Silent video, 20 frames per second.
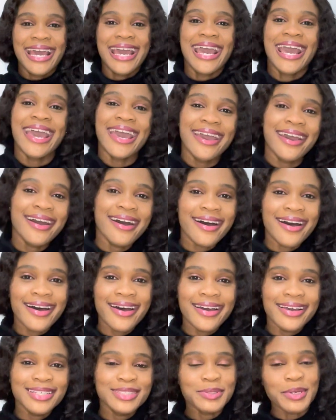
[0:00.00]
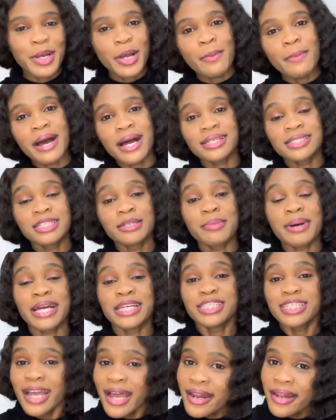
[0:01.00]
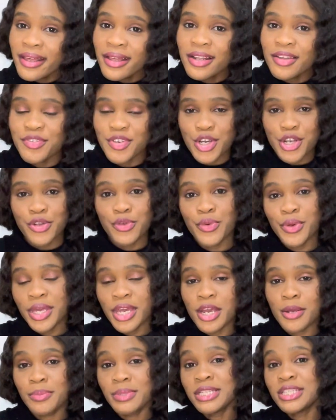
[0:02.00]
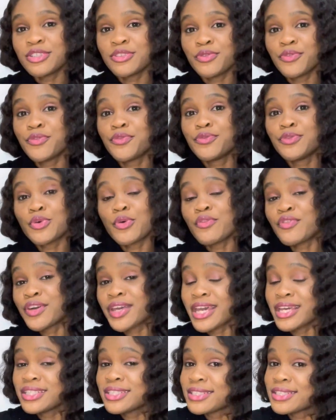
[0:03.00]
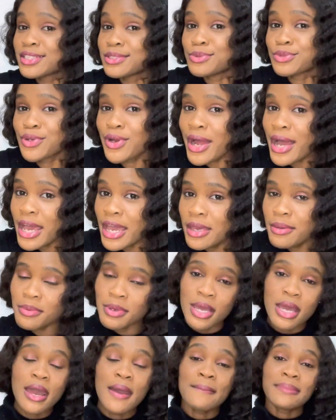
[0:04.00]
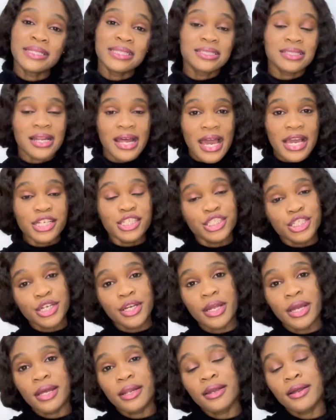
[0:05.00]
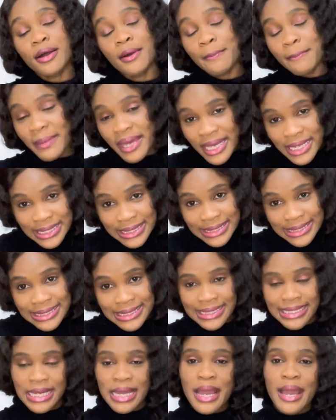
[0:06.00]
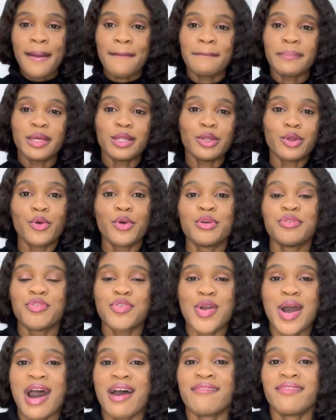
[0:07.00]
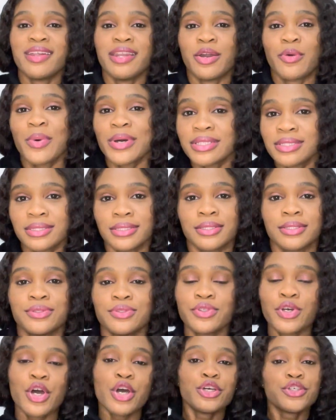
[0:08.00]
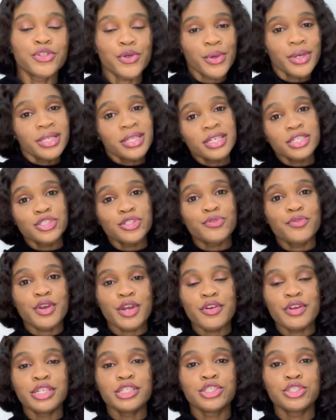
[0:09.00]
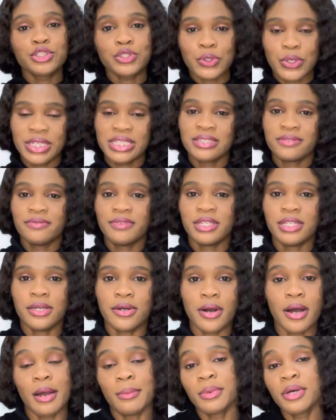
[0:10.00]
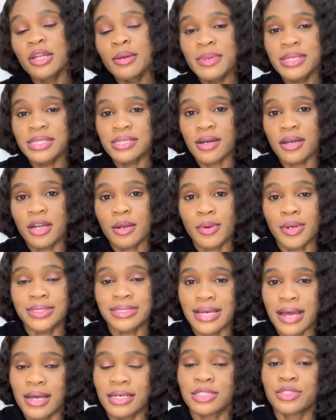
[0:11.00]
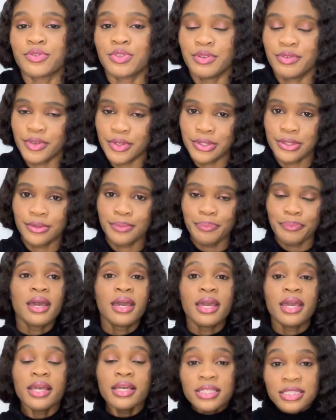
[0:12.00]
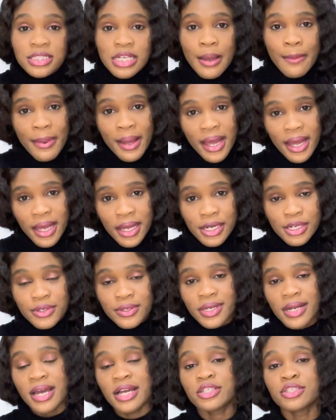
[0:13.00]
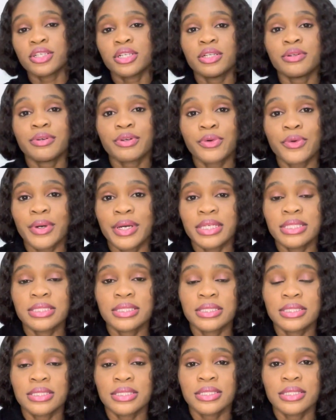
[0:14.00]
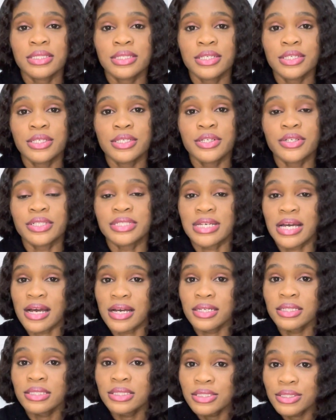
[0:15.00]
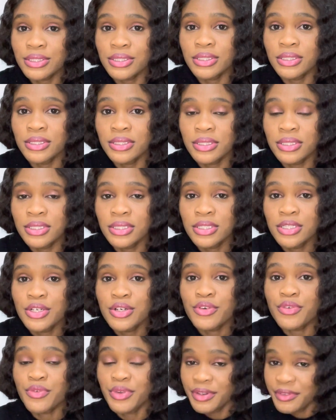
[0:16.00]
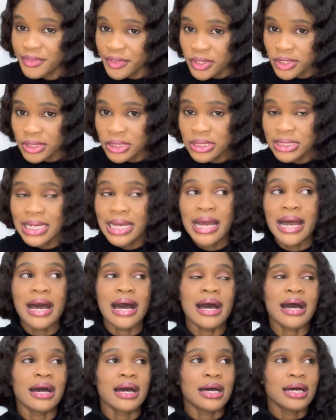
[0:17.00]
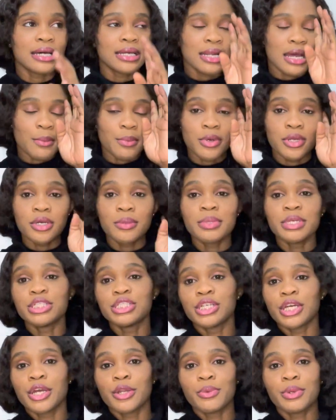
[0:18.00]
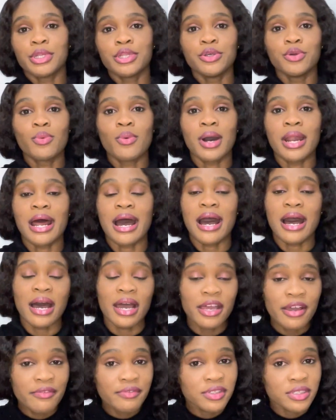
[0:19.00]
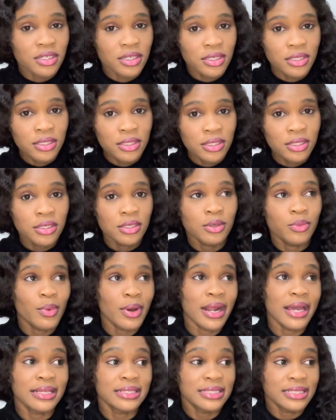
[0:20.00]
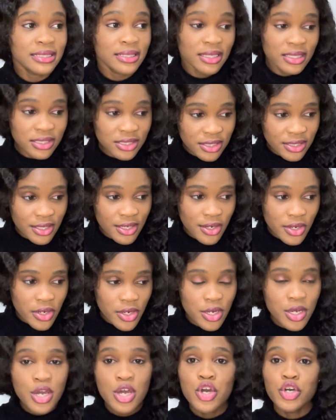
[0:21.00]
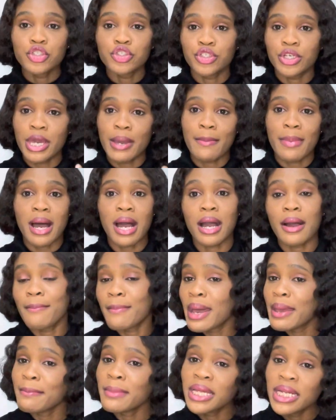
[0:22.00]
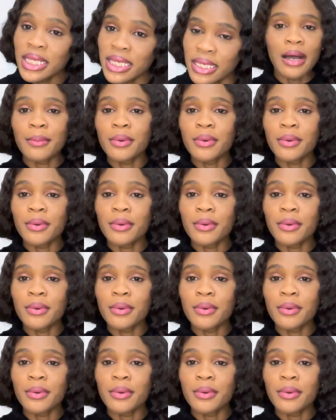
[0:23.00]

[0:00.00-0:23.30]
Hey guys, welcome back to my channel. If you're new here, please don't forget to subscribe. Please like, share and comment below if you have any questions. So in this very short video, I'm going to be talking about tax refund. In Japan, you can actually request your tax refund, and I'm going to be sharing with you what I have done, what I did this year to get back my money.